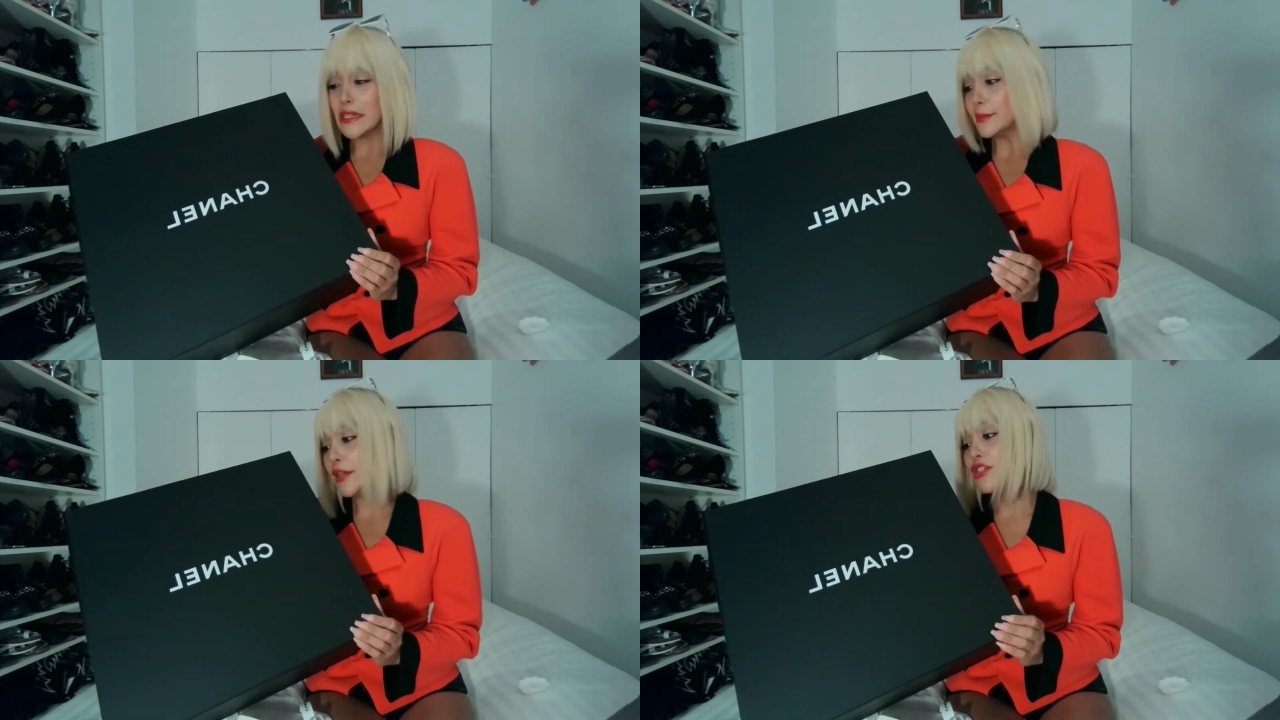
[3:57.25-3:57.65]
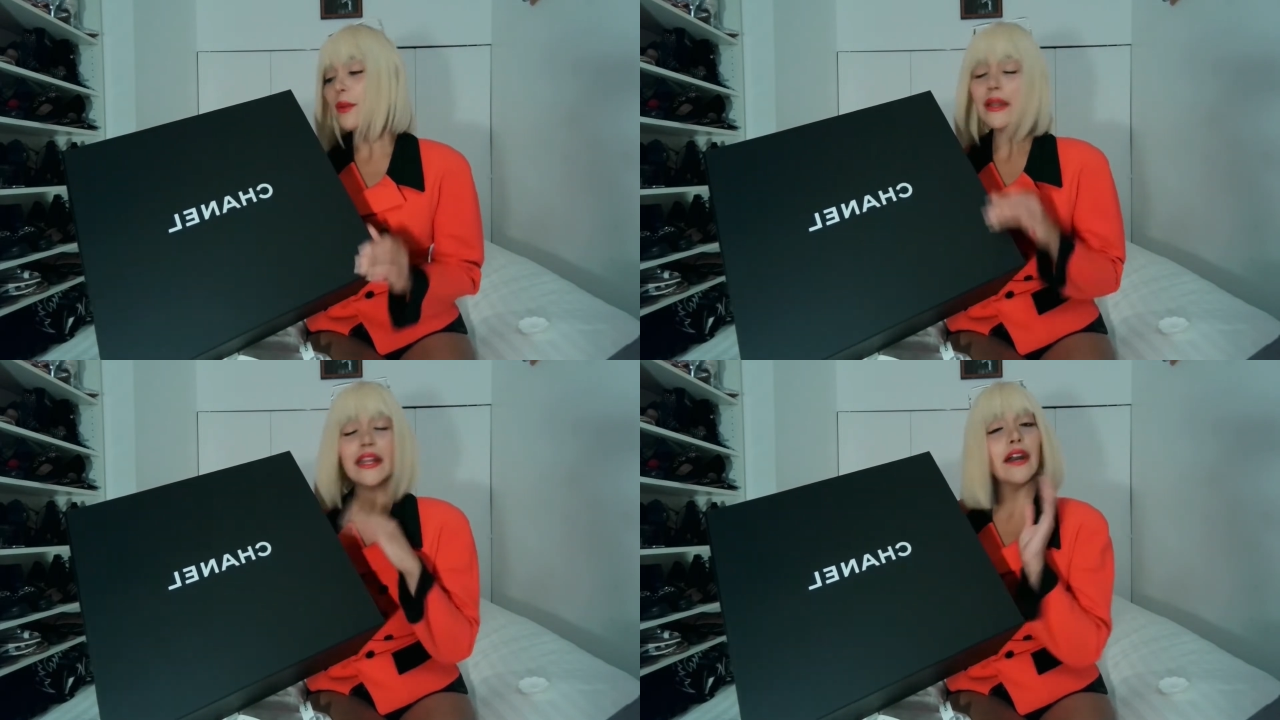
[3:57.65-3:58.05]
especially
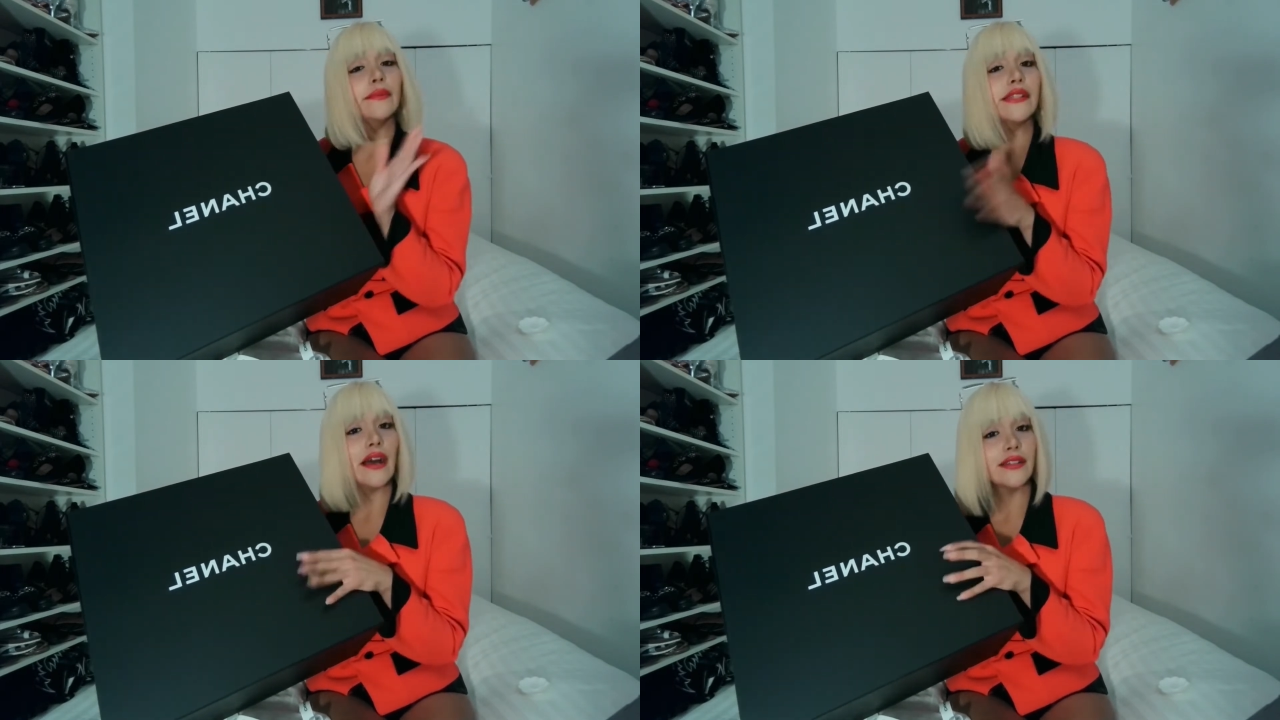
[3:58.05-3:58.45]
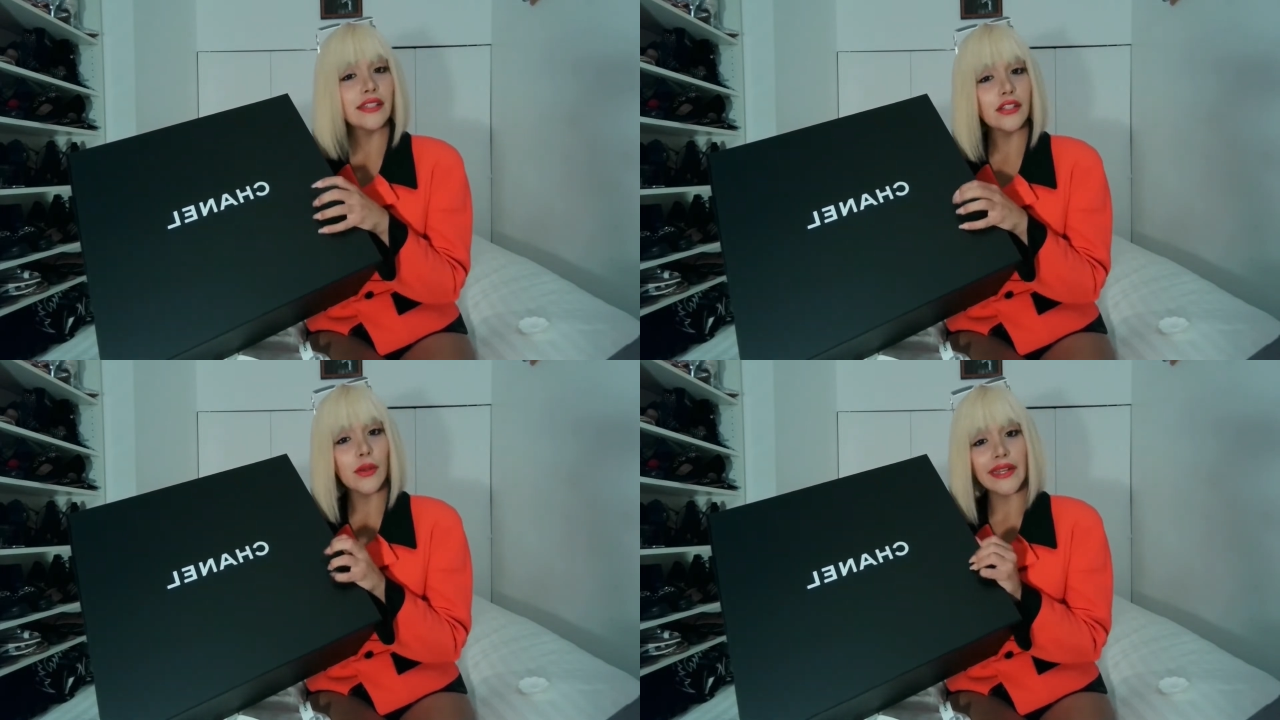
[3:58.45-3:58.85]
when it comes down
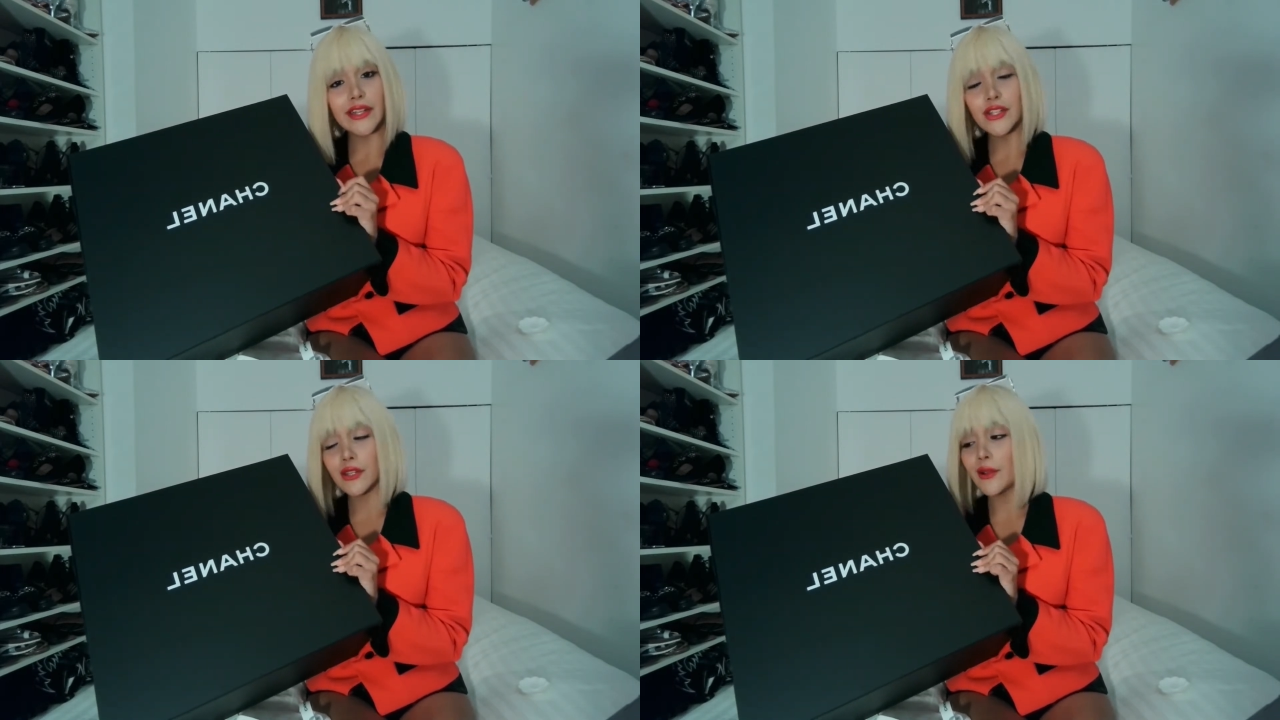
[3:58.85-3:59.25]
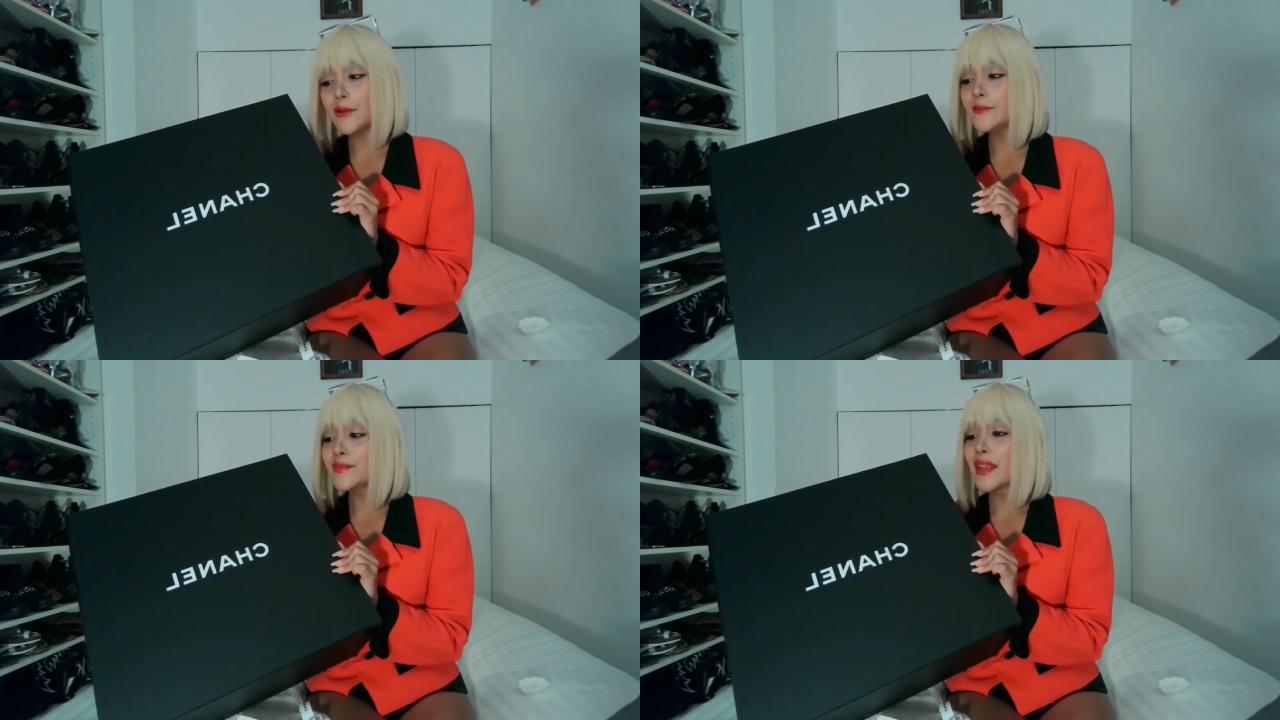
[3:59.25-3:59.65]
to the
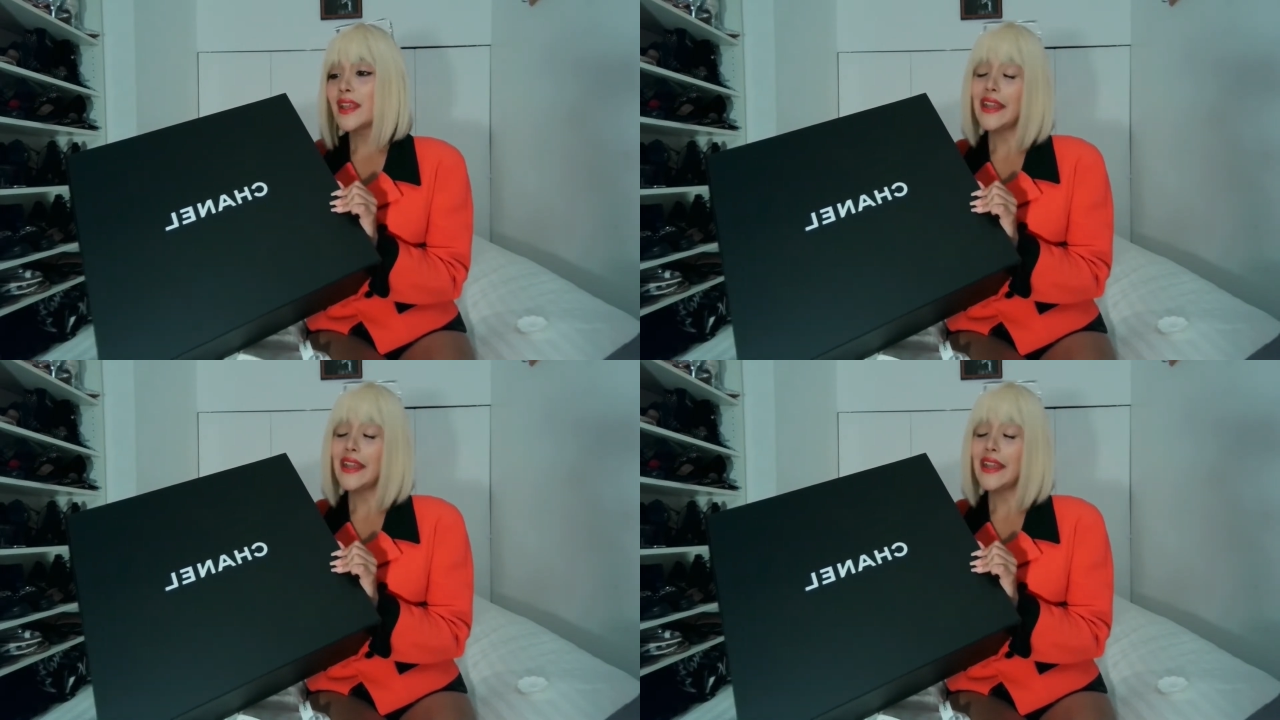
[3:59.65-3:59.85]
22. It